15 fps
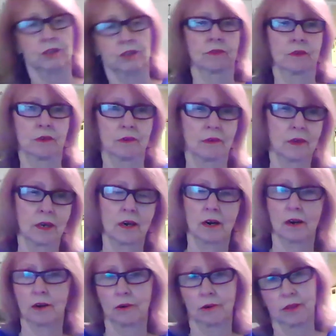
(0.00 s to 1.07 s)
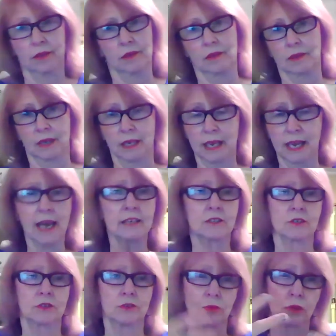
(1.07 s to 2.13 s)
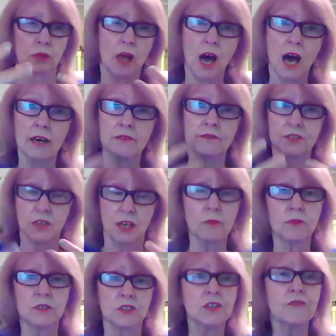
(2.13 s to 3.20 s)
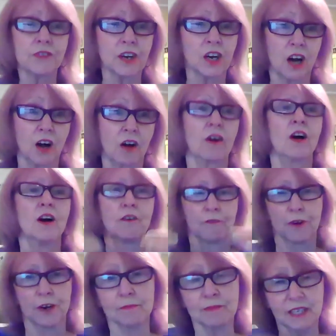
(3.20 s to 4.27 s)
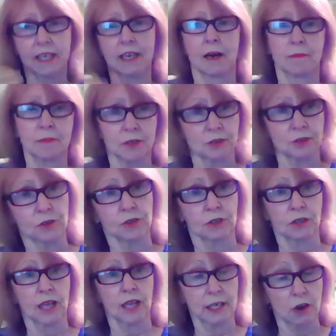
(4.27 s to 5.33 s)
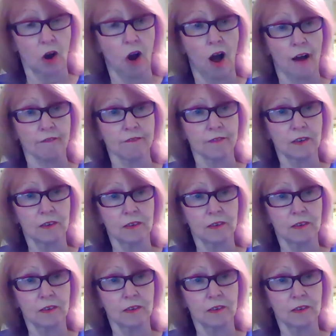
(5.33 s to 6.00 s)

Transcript: And, you know, he had to do it was difficult for him to get up and turn the light off.